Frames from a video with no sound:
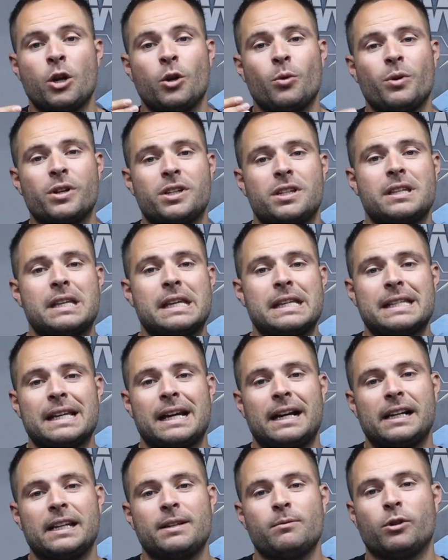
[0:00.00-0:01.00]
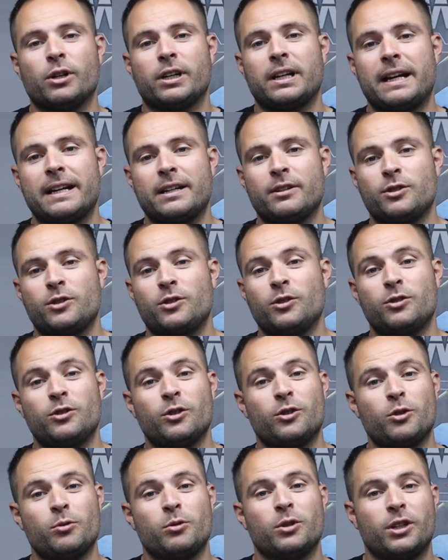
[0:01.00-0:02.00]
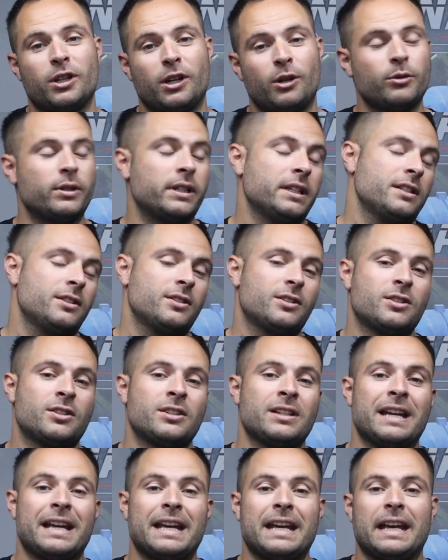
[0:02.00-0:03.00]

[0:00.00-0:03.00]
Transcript: which is exactly what Chaos used to do to cultists